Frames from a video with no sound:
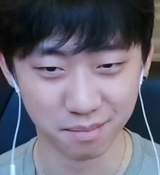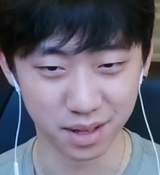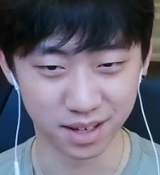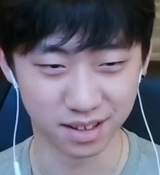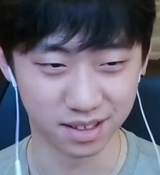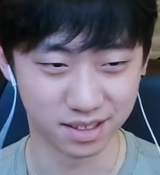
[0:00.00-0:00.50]

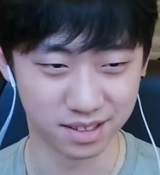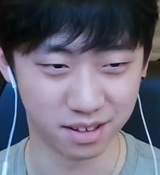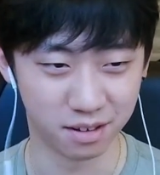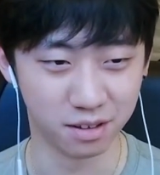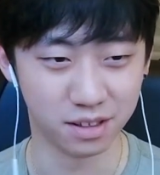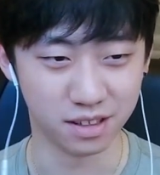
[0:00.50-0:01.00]
because
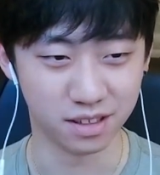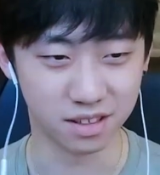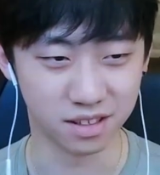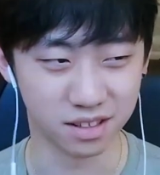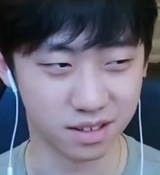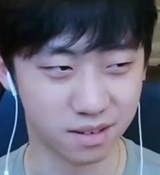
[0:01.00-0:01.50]

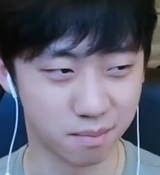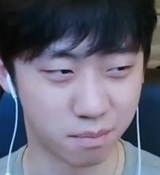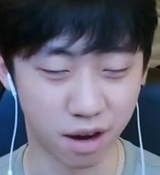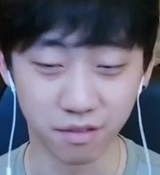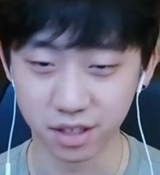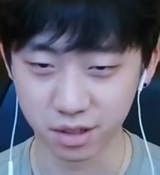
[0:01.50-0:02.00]
only
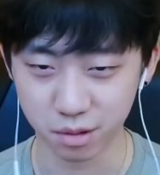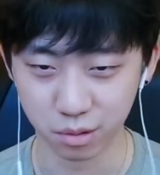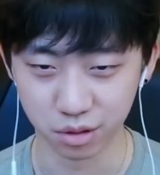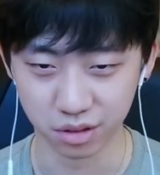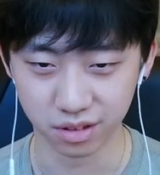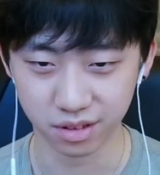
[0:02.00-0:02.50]
private
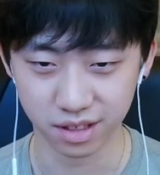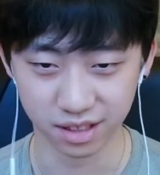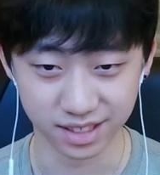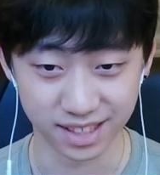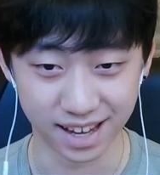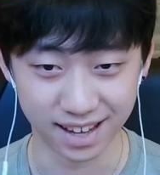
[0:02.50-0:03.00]
school
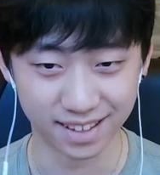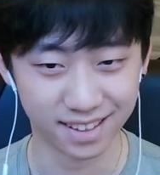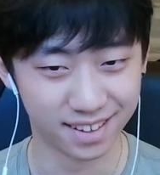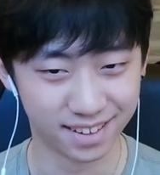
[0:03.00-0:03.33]
does that.